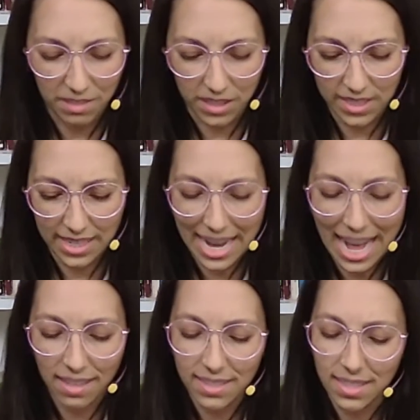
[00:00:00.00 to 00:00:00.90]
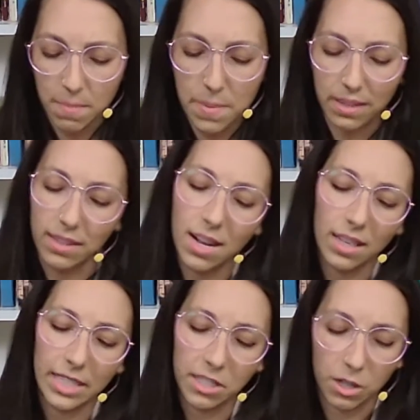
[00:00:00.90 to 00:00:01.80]
said Alice in a
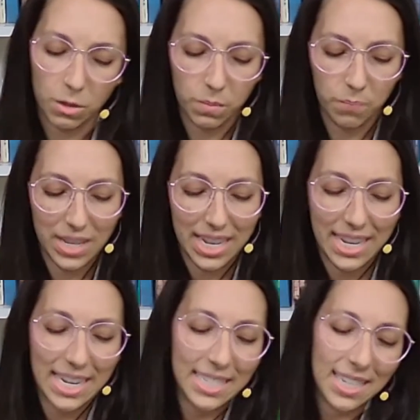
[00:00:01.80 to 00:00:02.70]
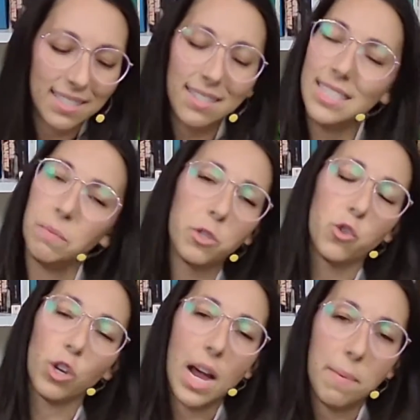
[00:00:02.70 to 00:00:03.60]
melancholy tone. "It doesn't seem to
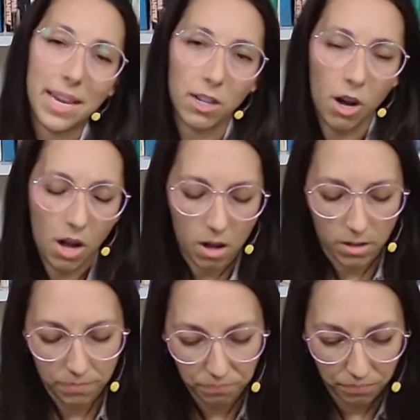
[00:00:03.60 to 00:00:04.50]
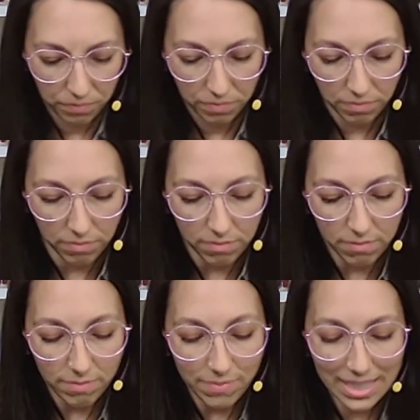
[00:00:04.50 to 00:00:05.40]
dry me at all."
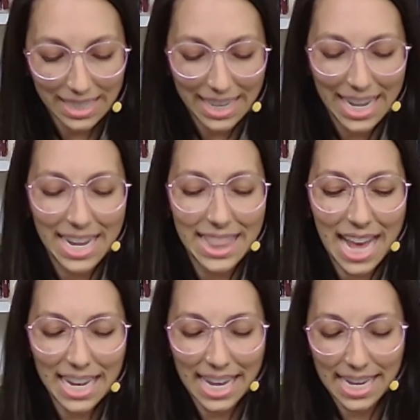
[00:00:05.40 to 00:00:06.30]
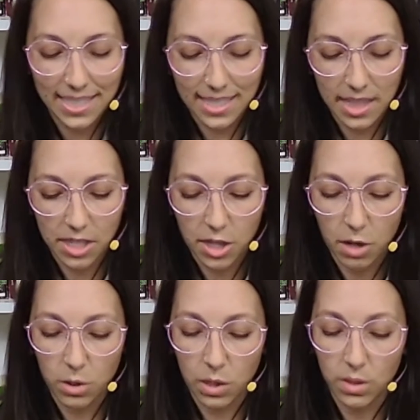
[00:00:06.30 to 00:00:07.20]
"In that case," said the
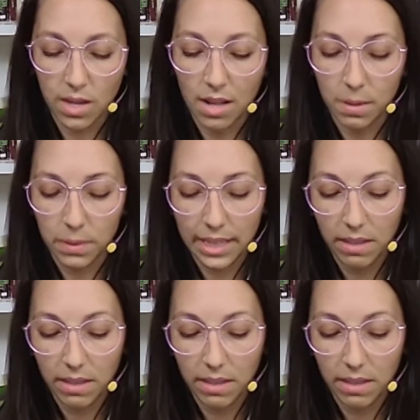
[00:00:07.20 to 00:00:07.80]
Dodo solemnly,